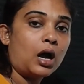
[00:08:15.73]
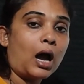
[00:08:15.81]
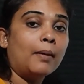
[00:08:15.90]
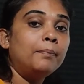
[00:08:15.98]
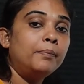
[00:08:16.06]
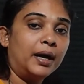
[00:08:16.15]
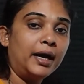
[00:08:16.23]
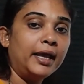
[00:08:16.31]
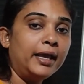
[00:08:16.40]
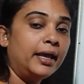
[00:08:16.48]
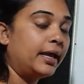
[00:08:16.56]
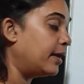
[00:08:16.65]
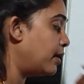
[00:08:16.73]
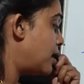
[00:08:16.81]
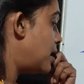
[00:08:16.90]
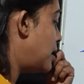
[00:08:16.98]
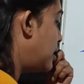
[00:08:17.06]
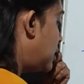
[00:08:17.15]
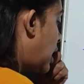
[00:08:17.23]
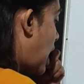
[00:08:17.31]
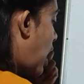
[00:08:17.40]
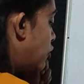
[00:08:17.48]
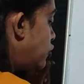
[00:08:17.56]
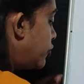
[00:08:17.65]
Aap bade hain.
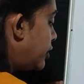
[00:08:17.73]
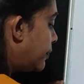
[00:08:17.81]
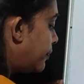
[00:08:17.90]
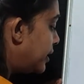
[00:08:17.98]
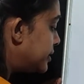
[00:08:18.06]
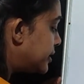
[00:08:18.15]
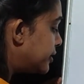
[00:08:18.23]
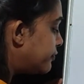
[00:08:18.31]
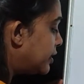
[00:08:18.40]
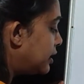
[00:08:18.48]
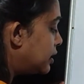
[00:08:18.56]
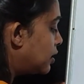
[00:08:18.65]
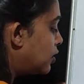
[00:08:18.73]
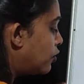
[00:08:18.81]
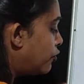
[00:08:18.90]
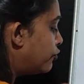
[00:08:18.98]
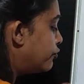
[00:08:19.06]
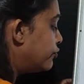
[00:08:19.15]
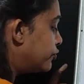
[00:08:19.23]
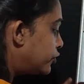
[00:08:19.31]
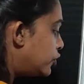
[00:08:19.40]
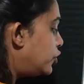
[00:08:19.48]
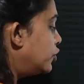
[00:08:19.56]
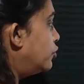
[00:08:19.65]
How do we replace it with
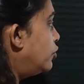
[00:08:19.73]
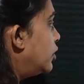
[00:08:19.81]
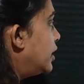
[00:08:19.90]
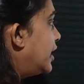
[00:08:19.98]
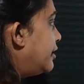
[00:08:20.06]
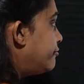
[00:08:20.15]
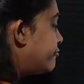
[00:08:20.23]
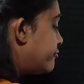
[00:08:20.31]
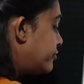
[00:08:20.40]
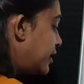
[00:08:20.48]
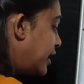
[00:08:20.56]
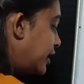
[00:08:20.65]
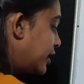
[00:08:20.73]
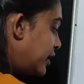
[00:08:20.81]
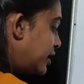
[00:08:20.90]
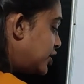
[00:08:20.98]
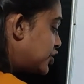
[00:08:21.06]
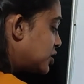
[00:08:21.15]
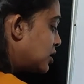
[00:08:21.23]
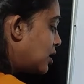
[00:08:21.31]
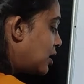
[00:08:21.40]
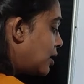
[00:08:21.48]
you in English?